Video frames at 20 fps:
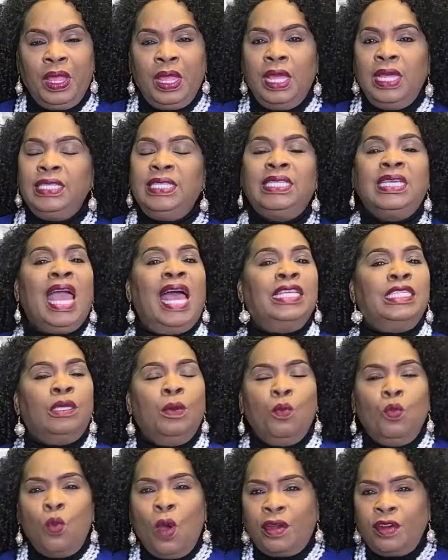It's got
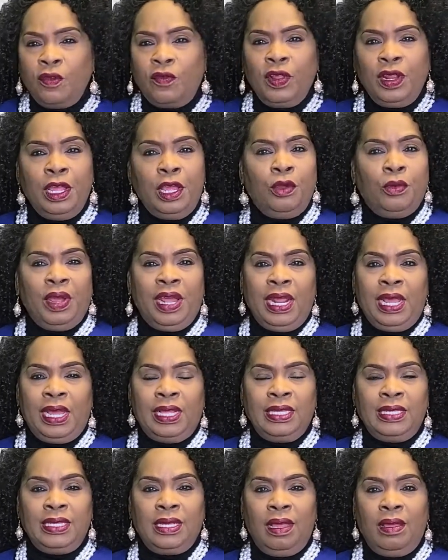some wonderful
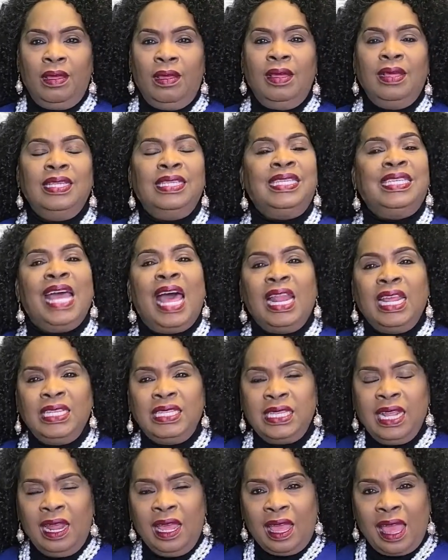ingredients
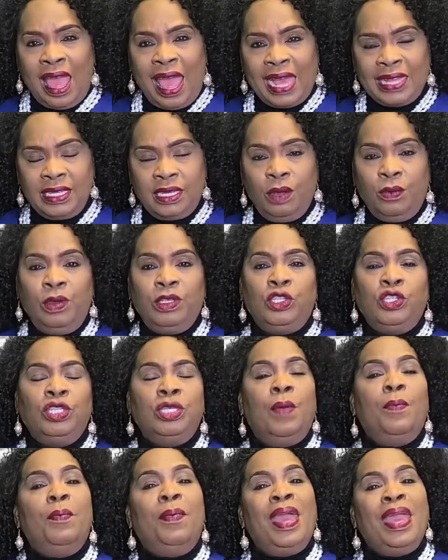salicylic acid, which is a
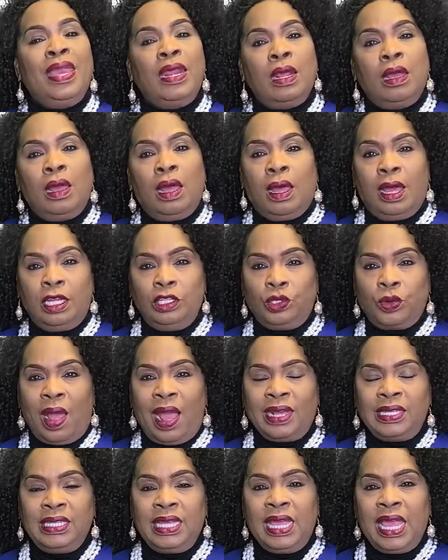beta
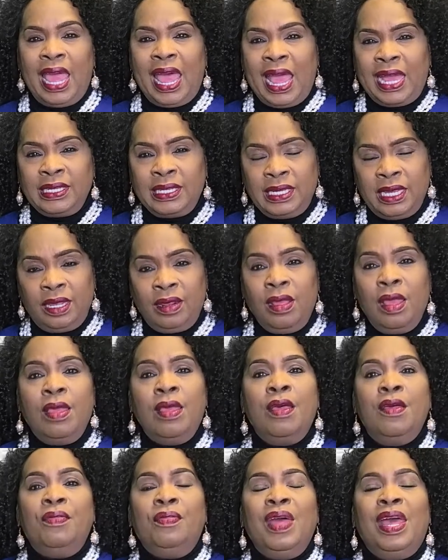hydroxy acid
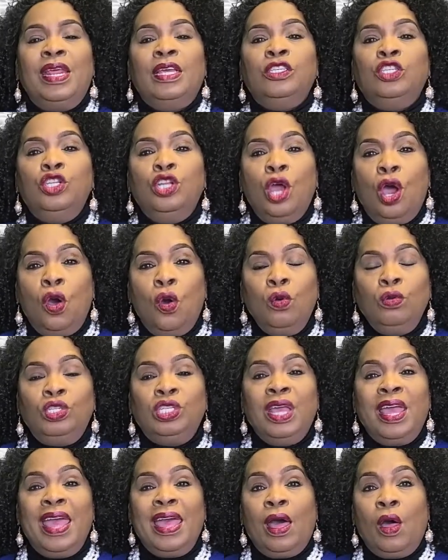that is known to
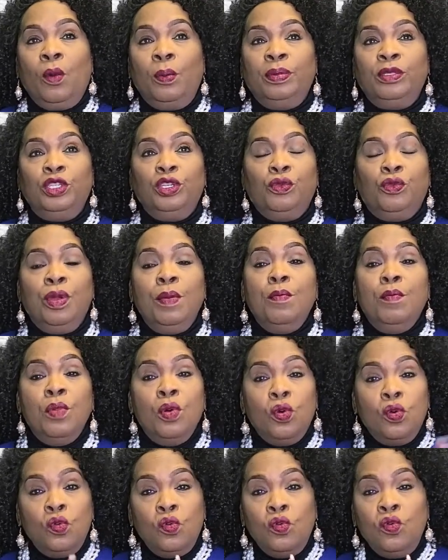help to
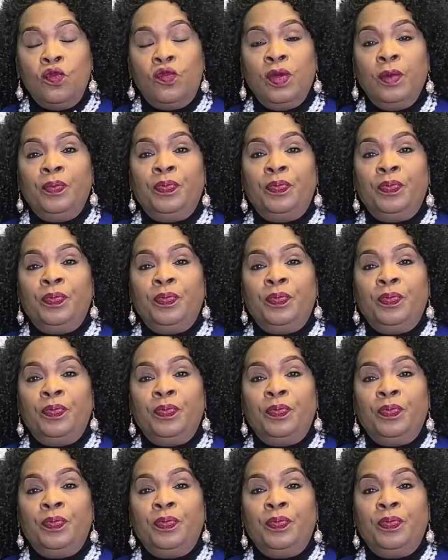remove